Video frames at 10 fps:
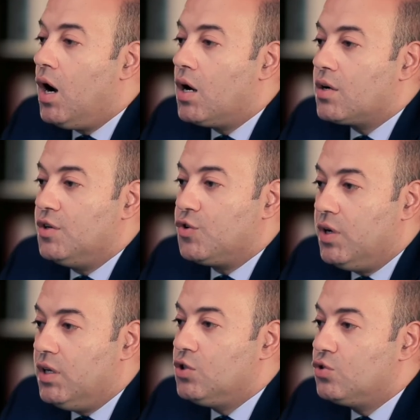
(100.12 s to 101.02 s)
are
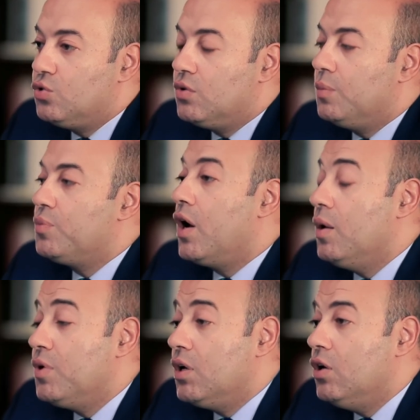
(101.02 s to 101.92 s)
related to the
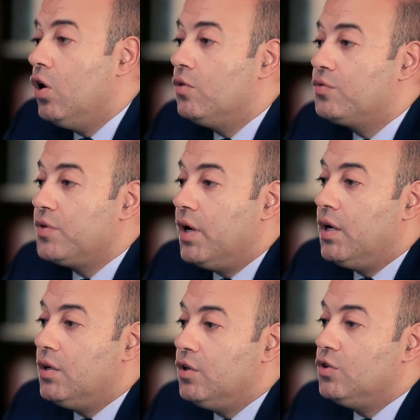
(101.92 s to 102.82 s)
bribery of
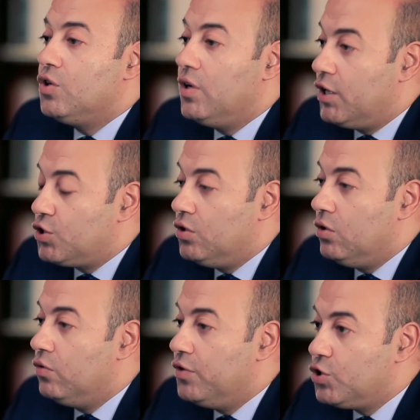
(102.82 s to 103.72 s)
an international
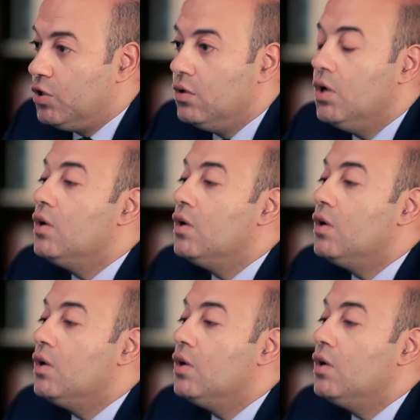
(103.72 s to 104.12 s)
official,